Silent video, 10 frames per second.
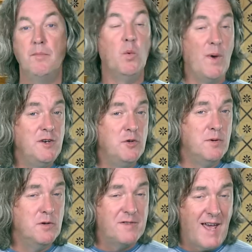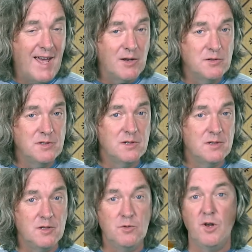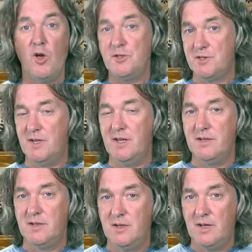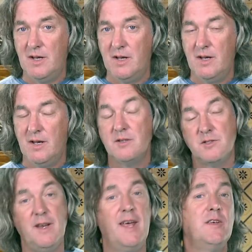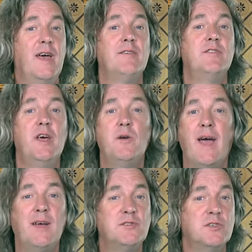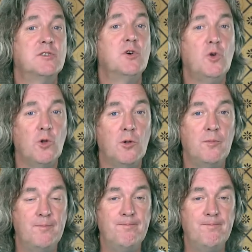But when you moved house, you lost it. So now you have no house at all.